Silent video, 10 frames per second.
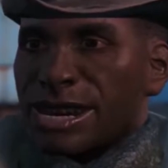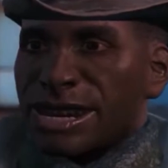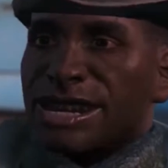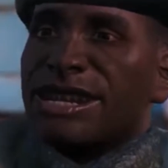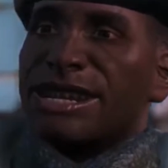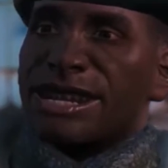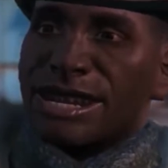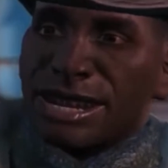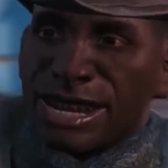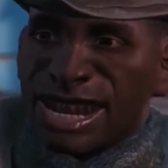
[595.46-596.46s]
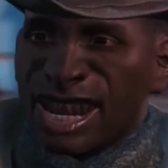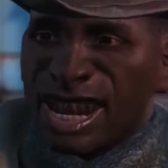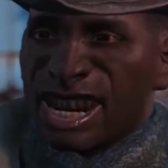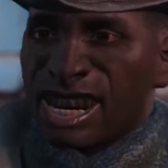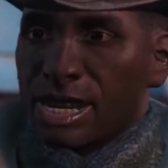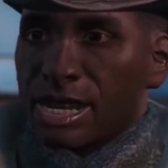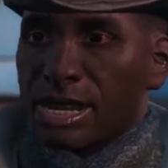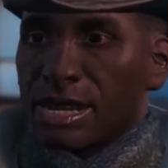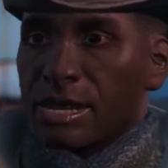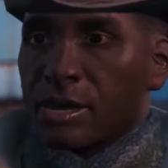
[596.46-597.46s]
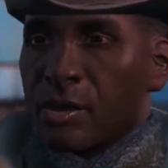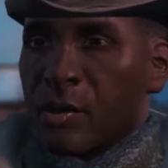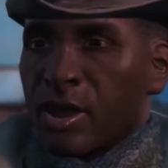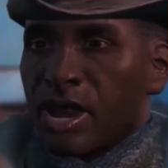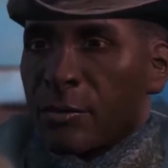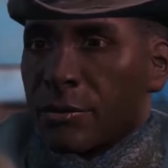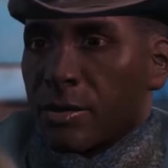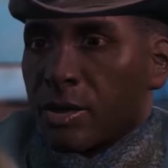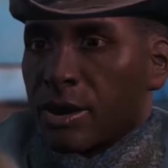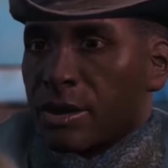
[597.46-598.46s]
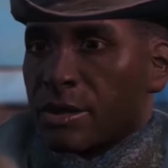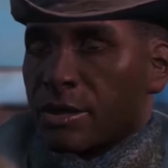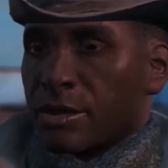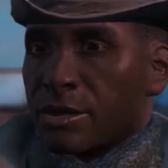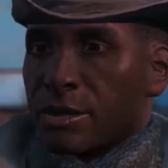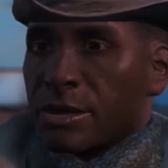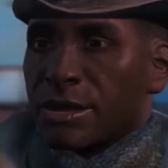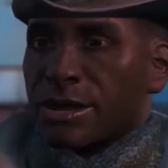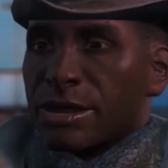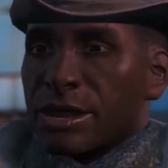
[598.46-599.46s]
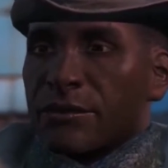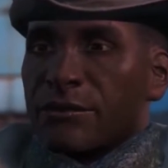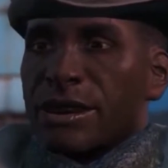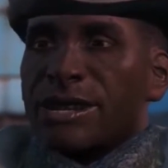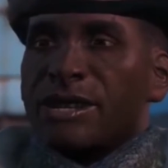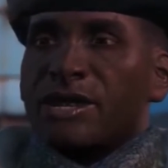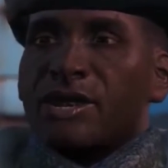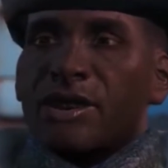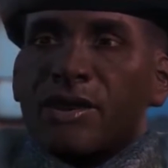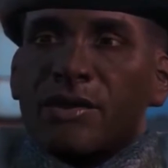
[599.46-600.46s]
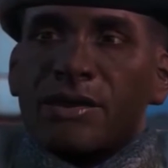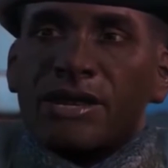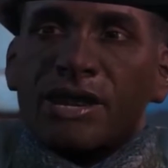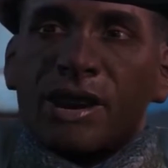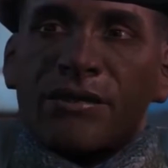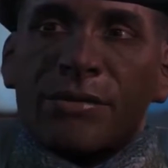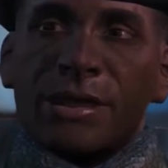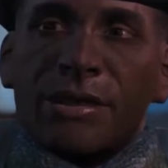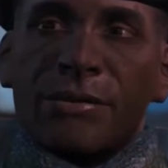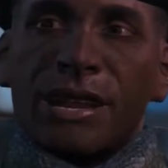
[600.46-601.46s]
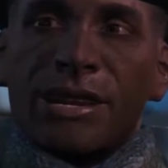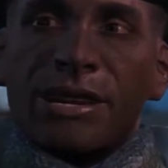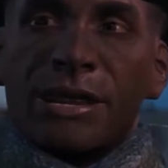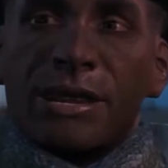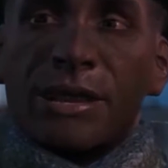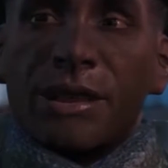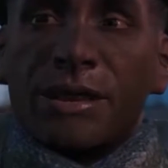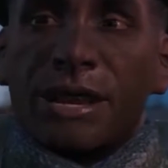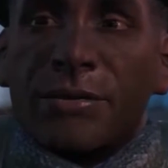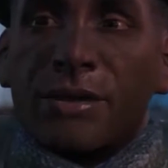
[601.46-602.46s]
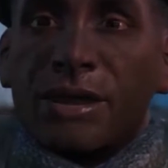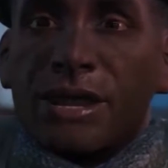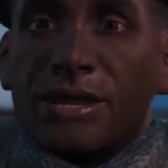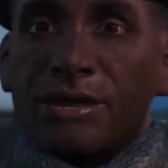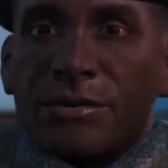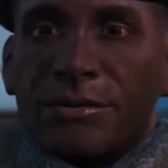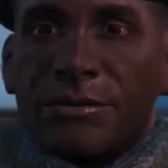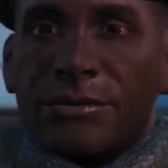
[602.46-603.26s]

Good, good. Welcome aboard. I feel like this is a whole new start for the Minutemen and the Commonwealth too.